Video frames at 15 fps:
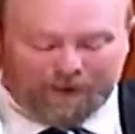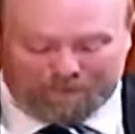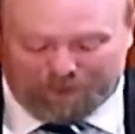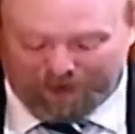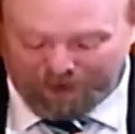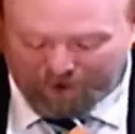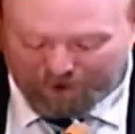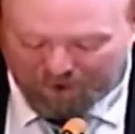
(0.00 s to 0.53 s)

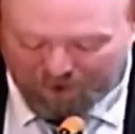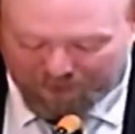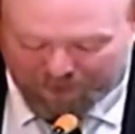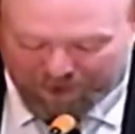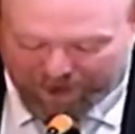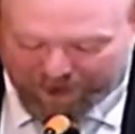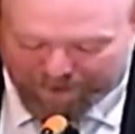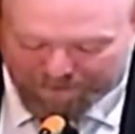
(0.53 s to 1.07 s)
be a good
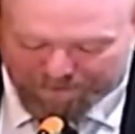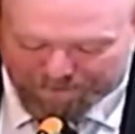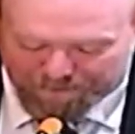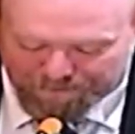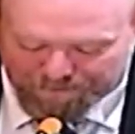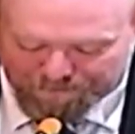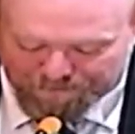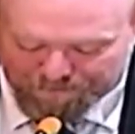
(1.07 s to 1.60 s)
thing.
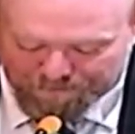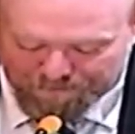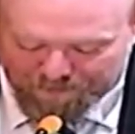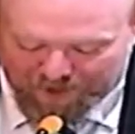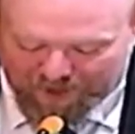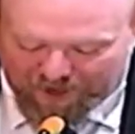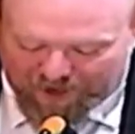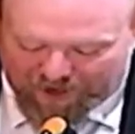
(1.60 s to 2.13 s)

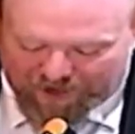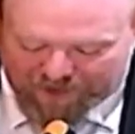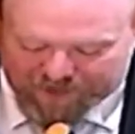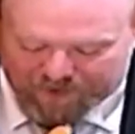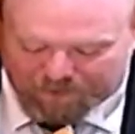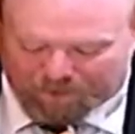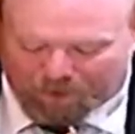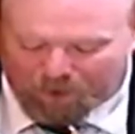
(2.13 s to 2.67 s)
It
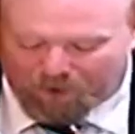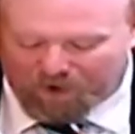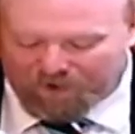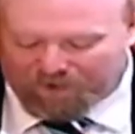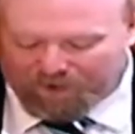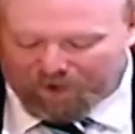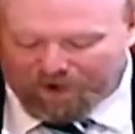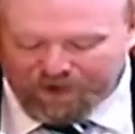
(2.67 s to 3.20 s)
is important
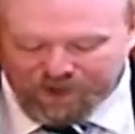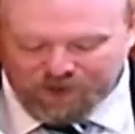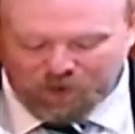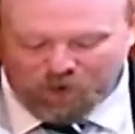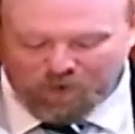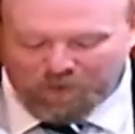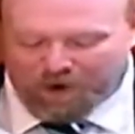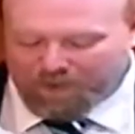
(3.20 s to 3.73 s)
for us to
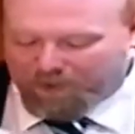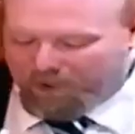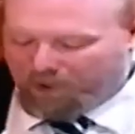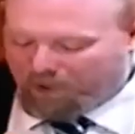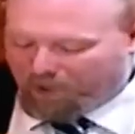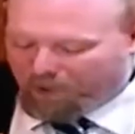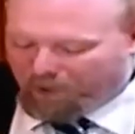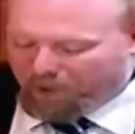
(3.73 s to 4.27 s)
remember
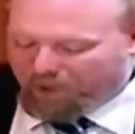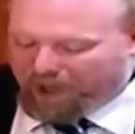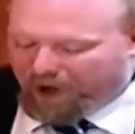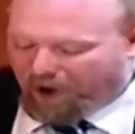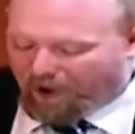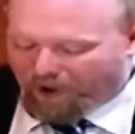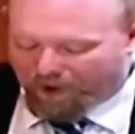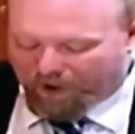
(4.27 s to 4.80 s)
who we
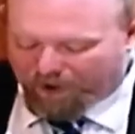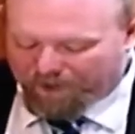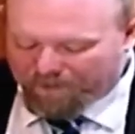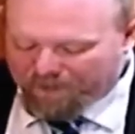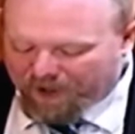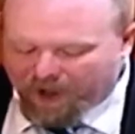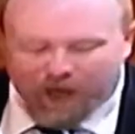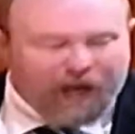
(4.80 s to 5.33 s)
are
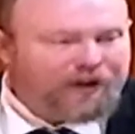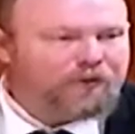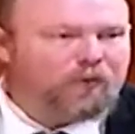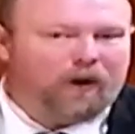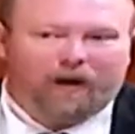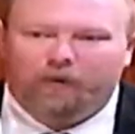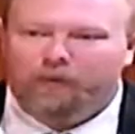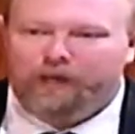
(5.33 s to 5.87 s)
and
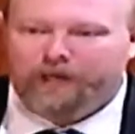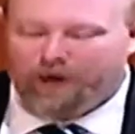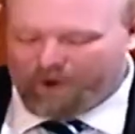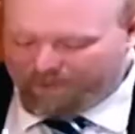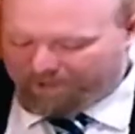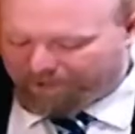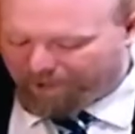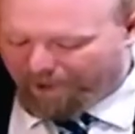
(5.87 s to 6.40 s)
where we
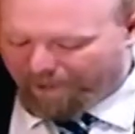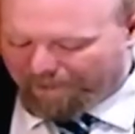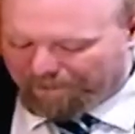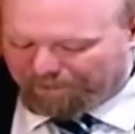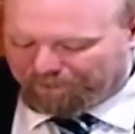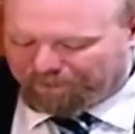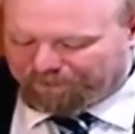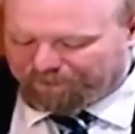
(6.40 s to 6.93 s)
come from.
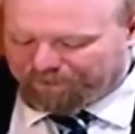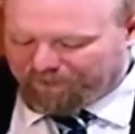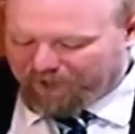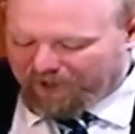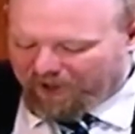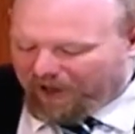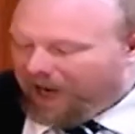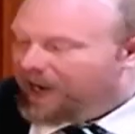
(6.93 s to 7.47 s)

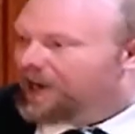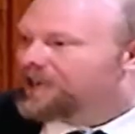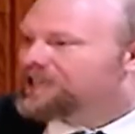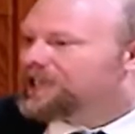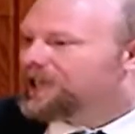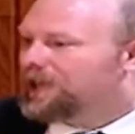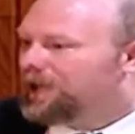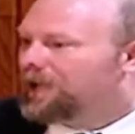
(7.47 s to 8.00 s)
And it is
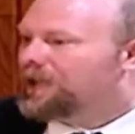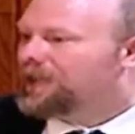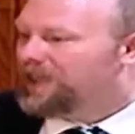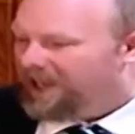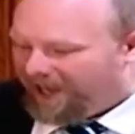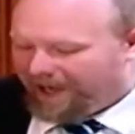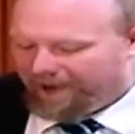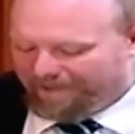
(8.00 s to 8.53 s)
a good
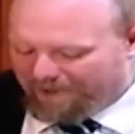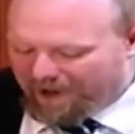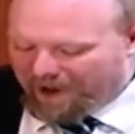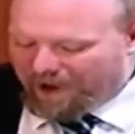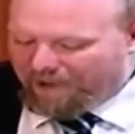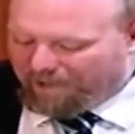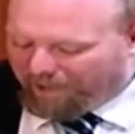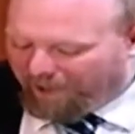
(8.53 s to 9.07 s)
thing
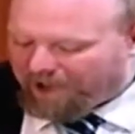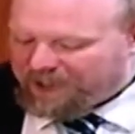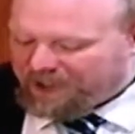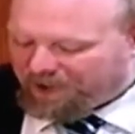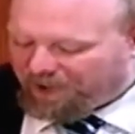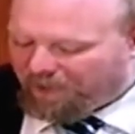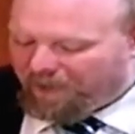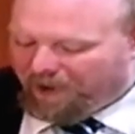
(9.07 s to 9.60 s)
for us
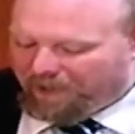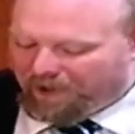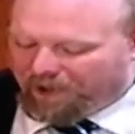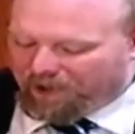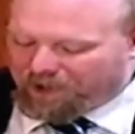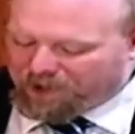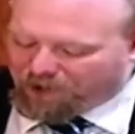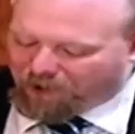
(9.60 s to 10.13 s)
to remember
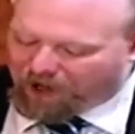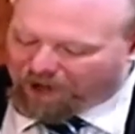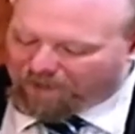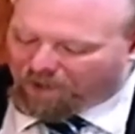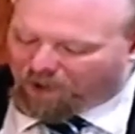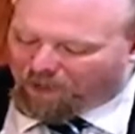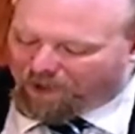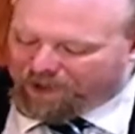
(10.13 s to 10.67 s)
those great
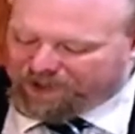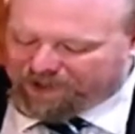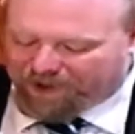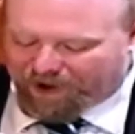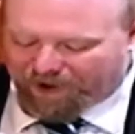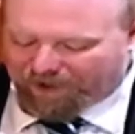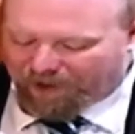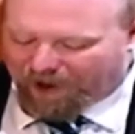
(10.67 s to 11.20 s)
moments in
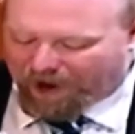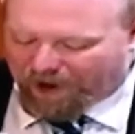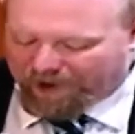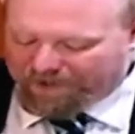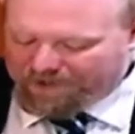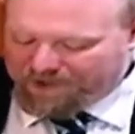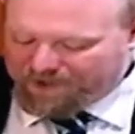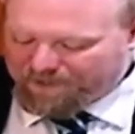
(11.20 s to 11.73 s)
our lives.